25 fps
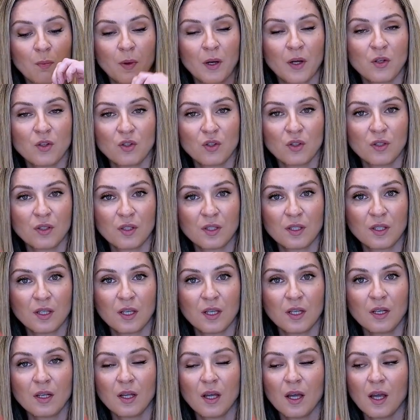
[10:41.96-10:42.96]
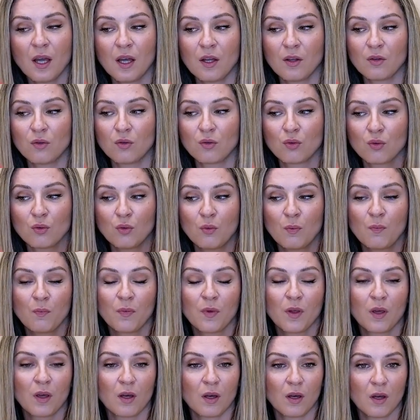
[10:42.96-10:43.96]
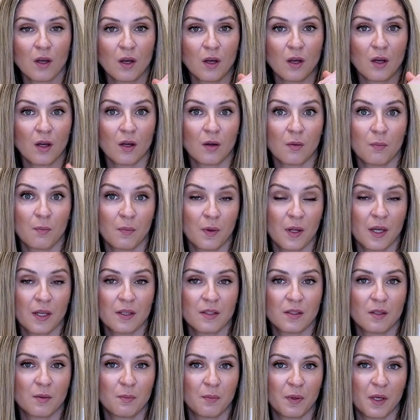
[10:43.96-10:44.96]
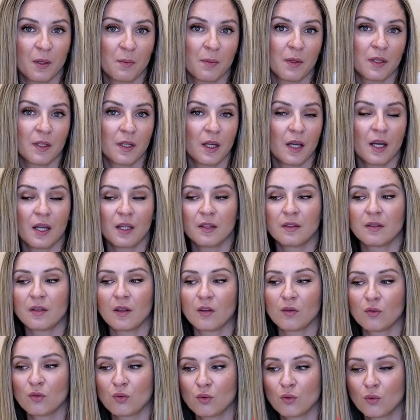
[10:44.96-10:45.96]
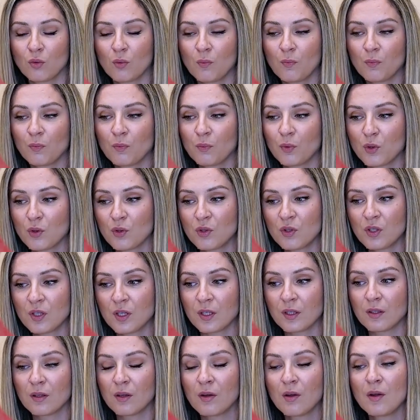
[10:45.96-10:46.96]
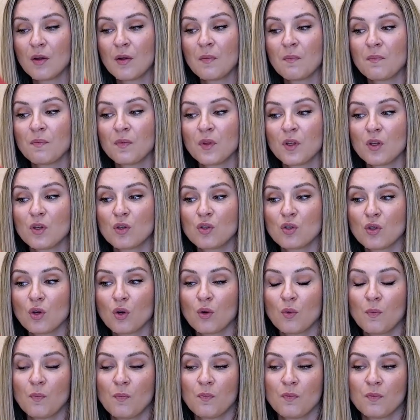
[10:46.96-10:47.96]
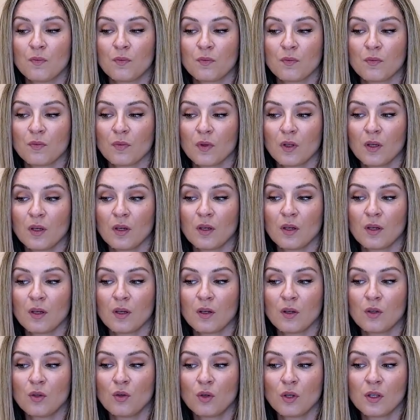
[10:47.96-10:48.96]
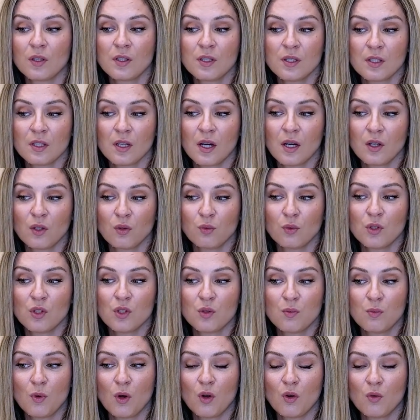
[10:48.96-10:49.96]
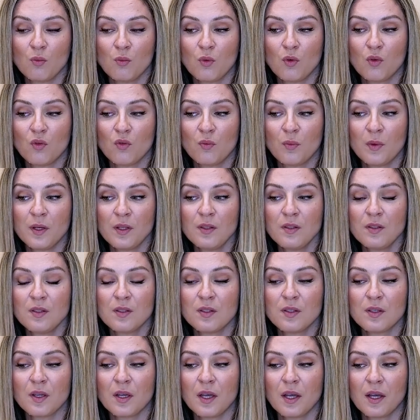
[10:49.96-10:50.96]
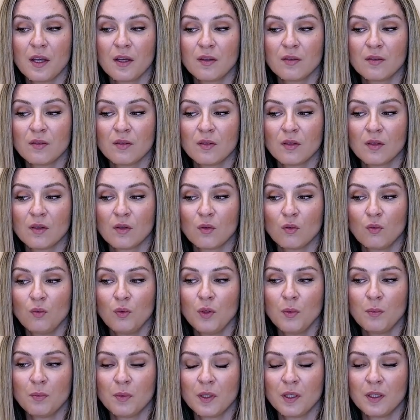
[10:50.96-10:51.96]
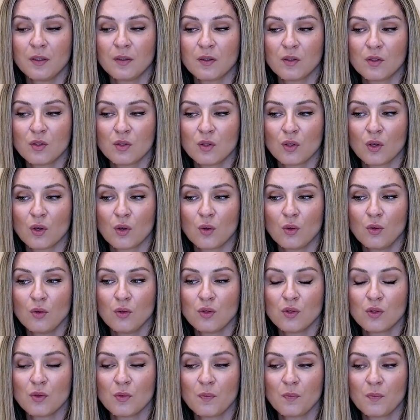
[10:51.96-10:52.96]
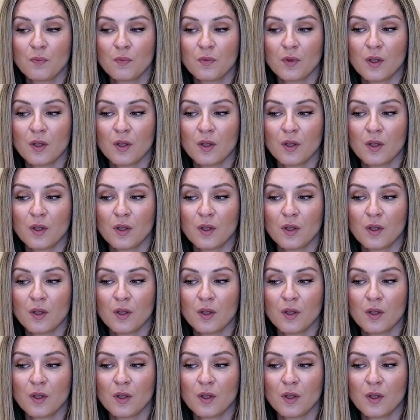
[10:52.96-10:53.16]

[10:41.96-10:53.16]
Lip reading: punch the skin and to place the pigment and then to proceed. So you can start with small movements, and we build the strokes